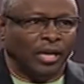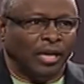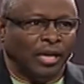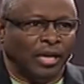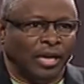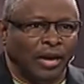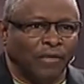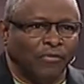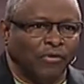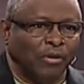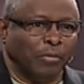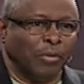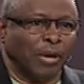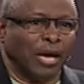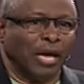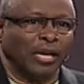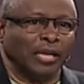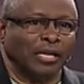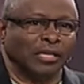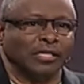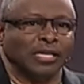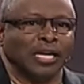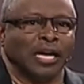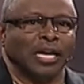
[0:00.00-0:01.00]
Everybody
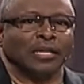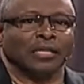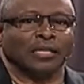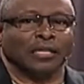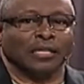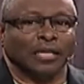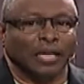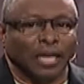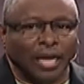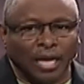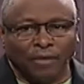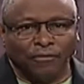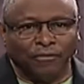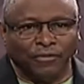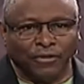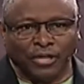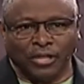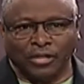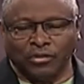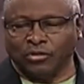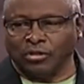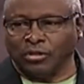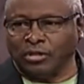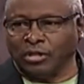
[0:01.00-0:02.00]
is not
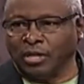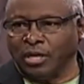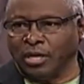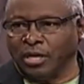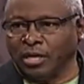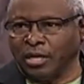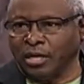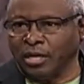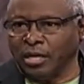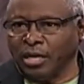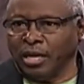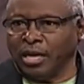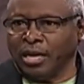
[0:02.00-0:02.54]
confident in God.